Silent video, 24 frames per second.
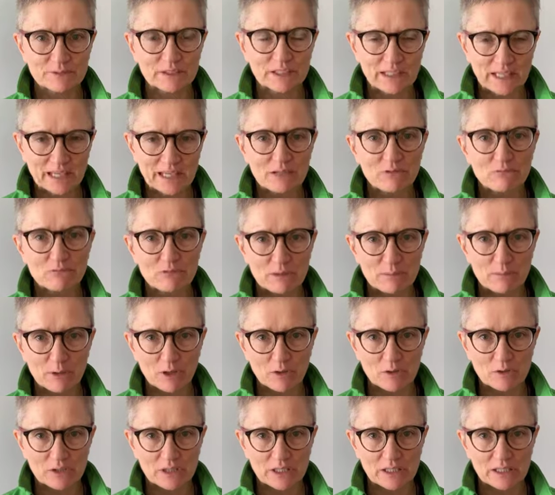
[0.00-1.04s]
Get
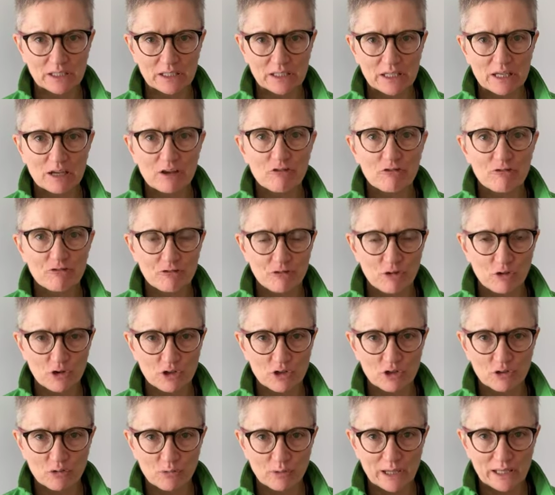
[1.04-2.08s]
rebounding for
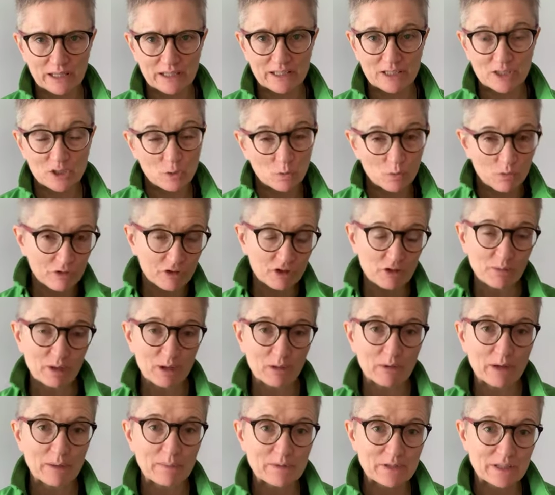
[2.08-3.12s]
your wellness. Go over to my
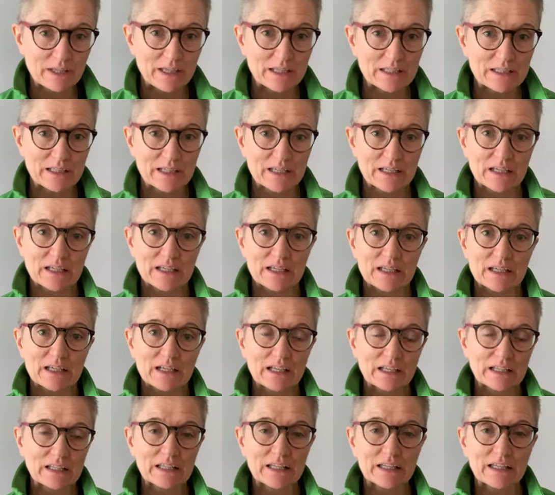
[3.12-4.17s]
website,
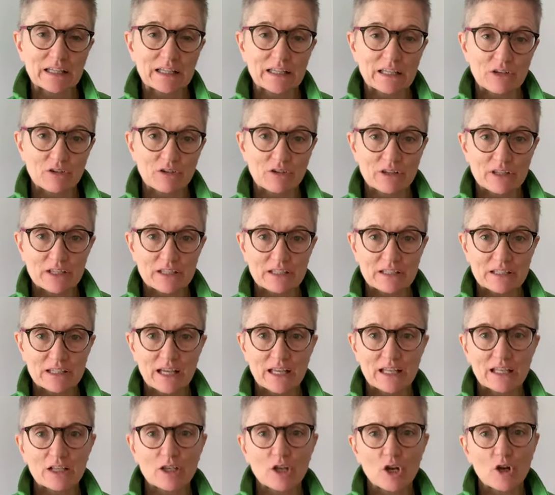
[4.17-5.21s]
click the link here in this,
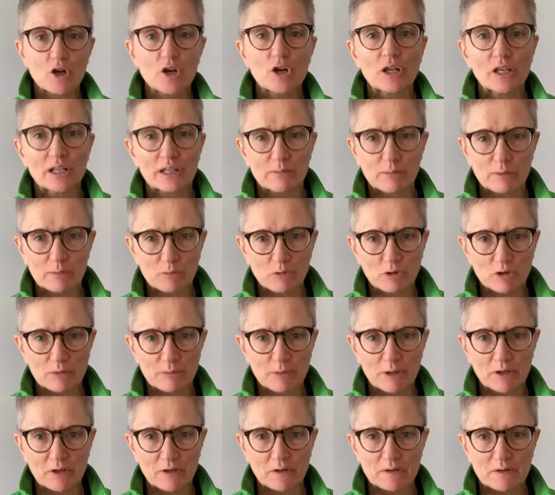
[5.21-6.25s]
and learn a little bit more
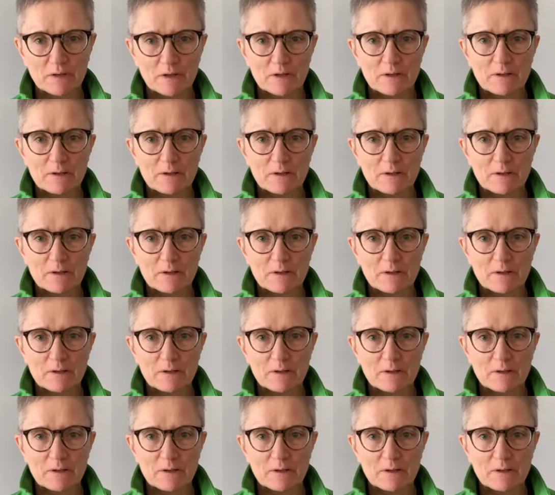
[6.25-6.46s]
about it.